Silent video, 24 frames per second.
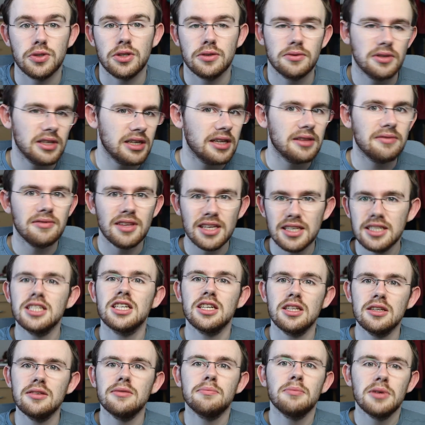So I was thinking, this is
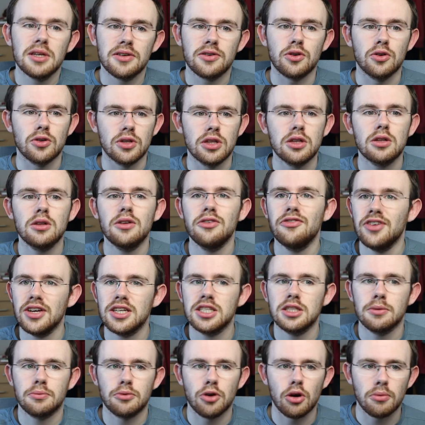going to be a good, they'll
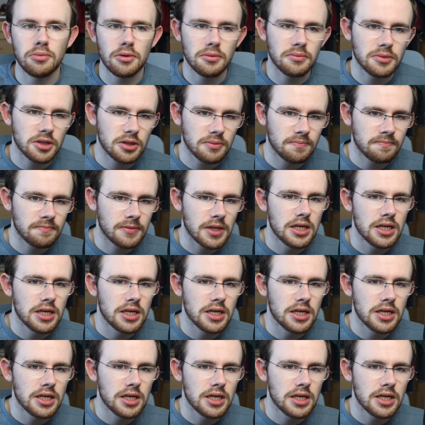fix the problems.